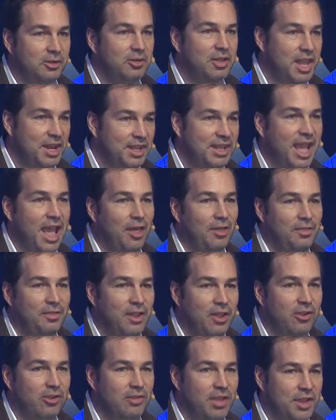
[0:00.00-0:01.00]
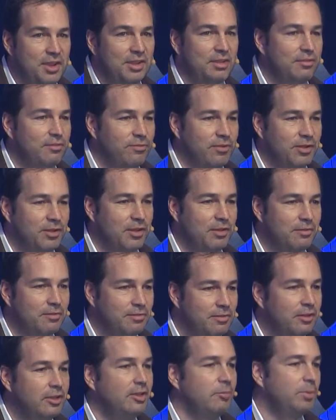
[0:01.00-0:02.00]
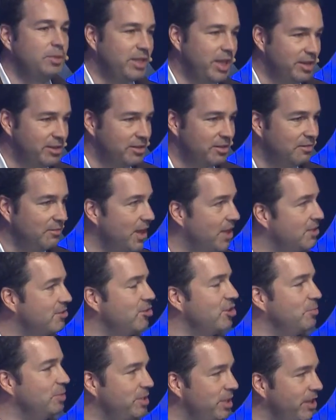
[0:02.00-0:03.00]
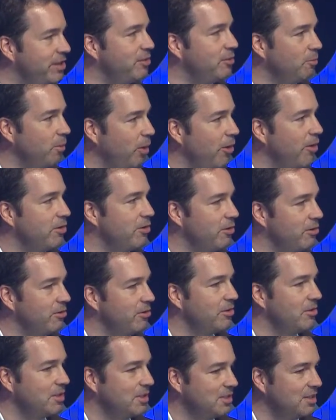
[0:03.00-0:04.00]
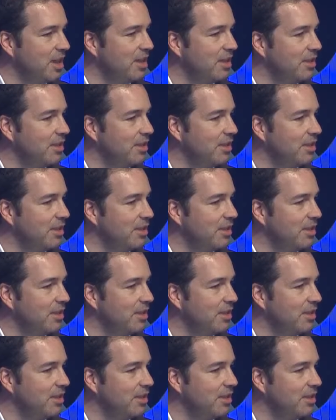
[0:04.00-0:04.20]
getting out there, getting in front of potential investors, potential partners,